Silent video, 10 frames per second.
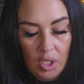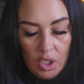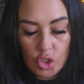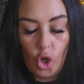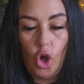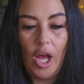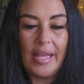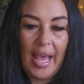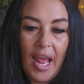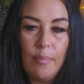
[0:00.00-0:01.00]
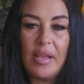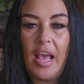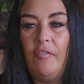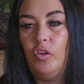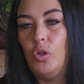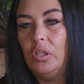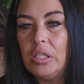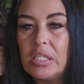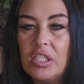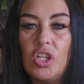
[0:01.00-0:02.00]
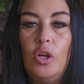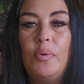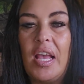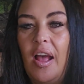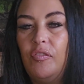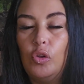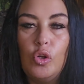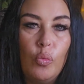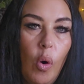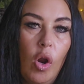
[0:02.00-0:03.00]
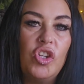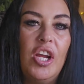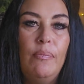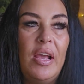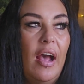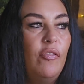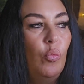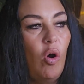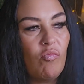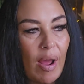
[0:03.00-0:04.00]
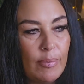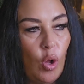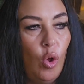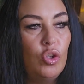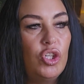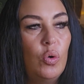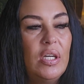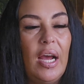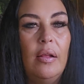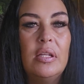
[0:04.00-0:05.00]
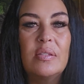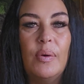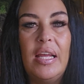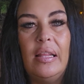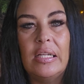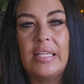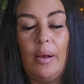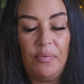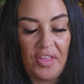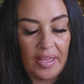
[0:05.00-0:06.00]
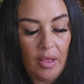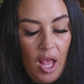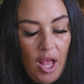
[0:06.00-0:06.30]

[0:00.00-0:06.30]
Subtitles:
So again, be careful who you're listening to, be careful who you're watching, be careful what rabbit holes you're going down this week, that type of thing.